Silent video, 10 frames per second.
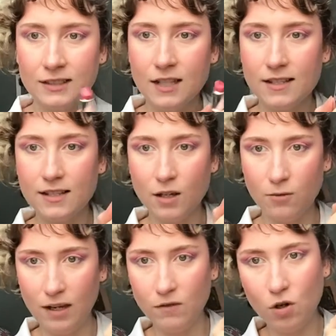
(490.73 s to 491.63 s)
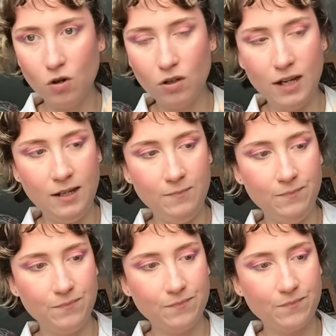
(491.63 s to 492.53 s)
So I've got
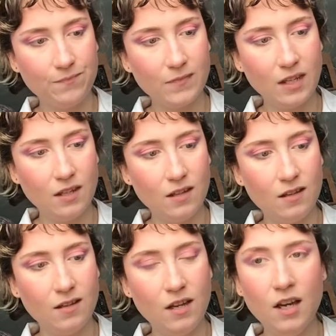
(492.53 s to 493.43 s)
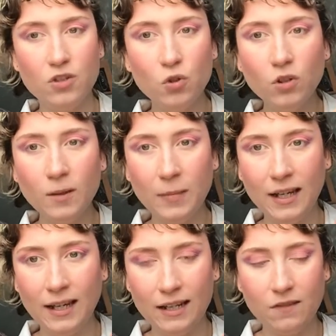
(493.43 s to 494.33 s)
a duller
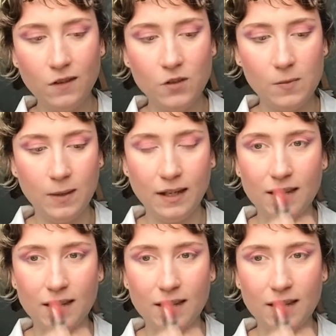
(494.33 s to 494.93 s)
pink and a fuchsia pink.